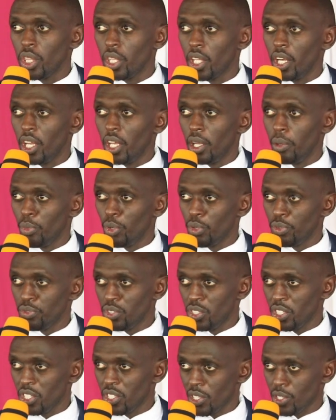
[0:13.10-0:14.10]
the name
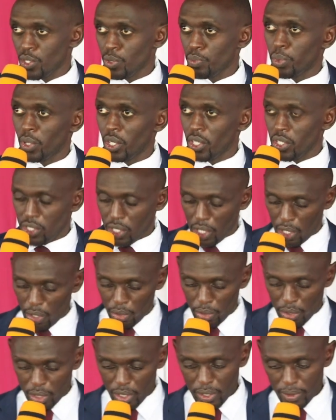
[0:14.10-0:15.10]
of Jesus. Praise the
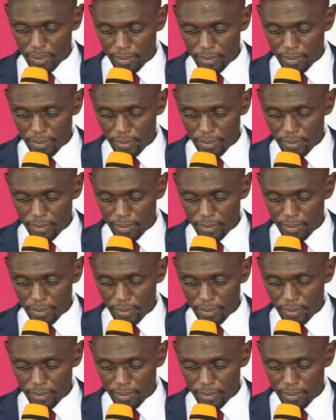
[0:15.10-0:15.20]
Lord.